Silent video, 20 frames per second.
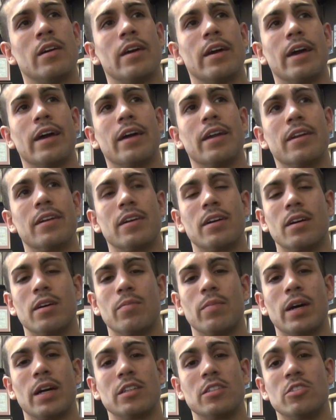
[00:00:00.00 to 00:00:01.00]
and
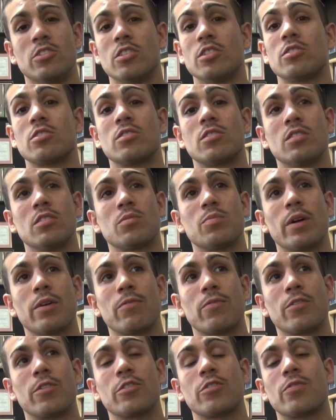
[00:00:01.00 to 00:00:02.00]
this is my
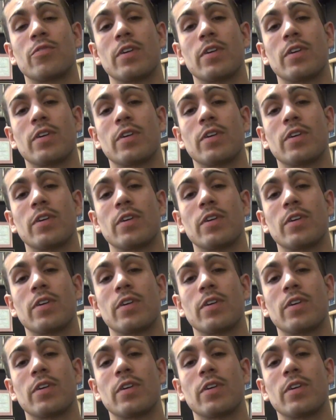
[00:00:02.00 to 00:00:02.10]
first